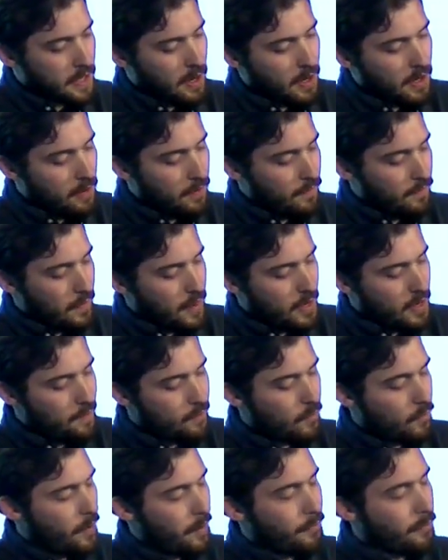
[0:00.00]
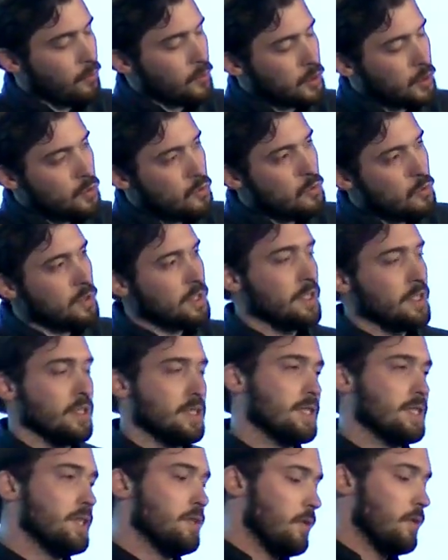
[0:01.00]
kind of infographical tools. You can
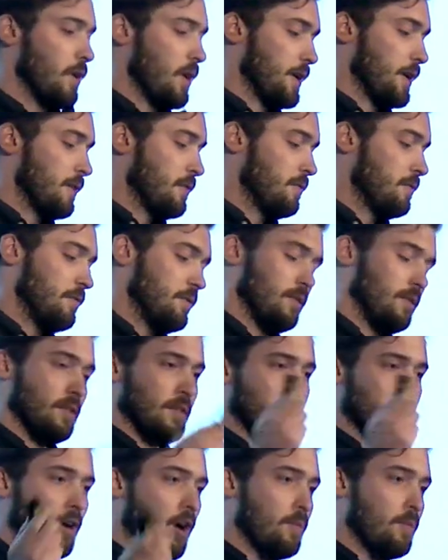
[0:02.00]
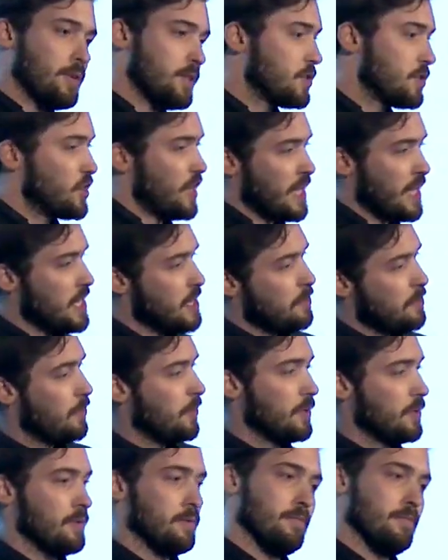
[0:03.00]
see your like garbage heap
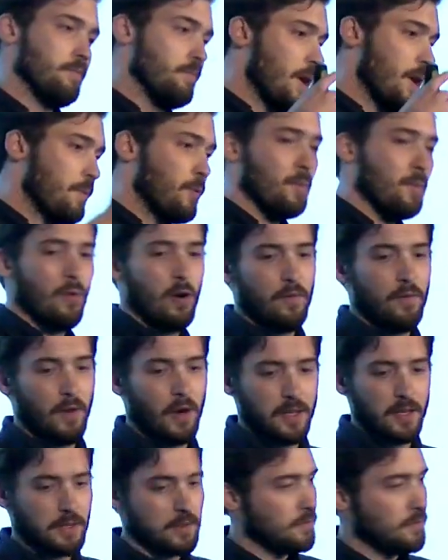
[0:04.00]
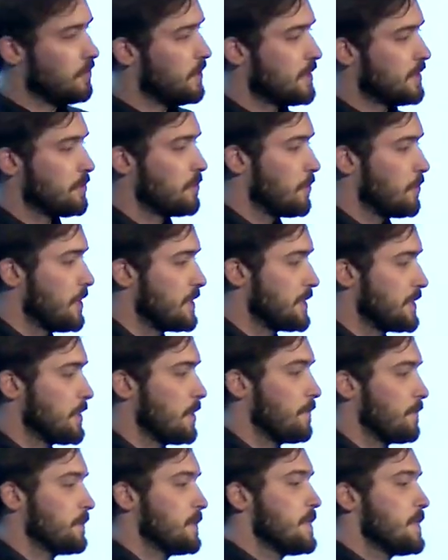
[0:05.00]
and memory profiles and all this sort of crazy
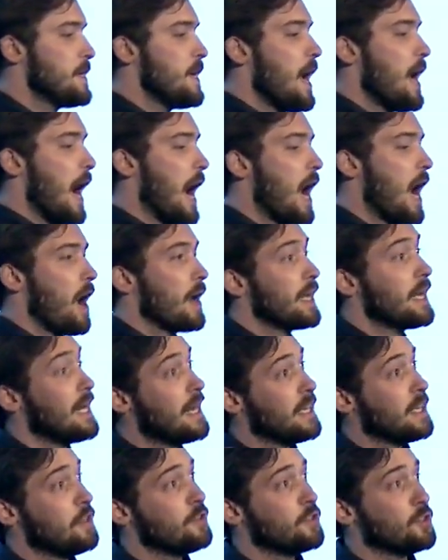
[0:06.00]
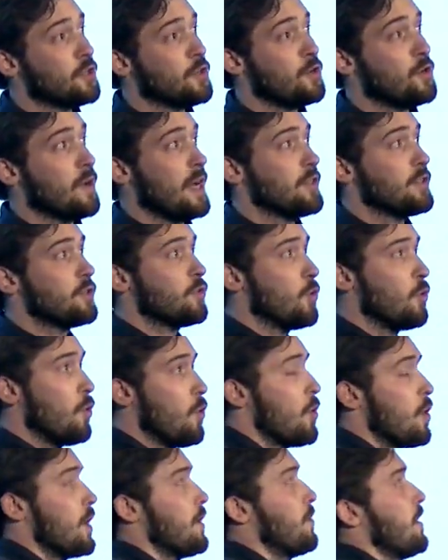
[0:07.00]
stuff. Uh, I'm going to link you to a
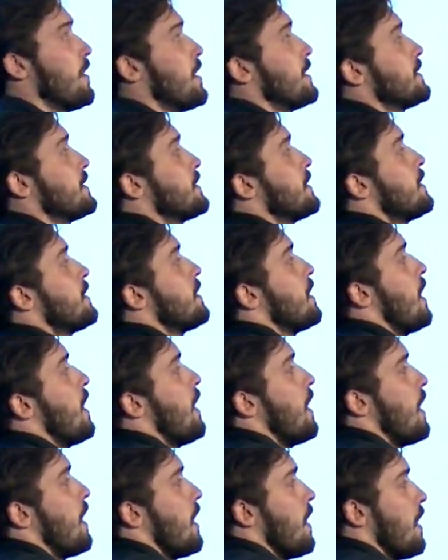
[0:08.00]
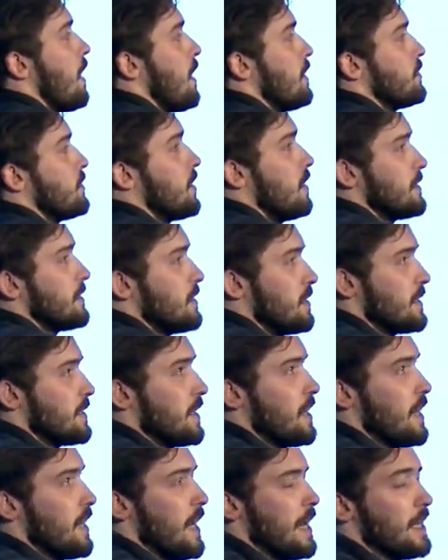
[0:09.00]
talk that uh, Charles Nutter
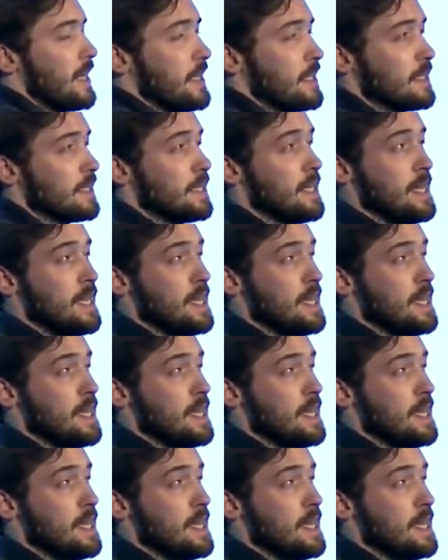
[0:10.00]
and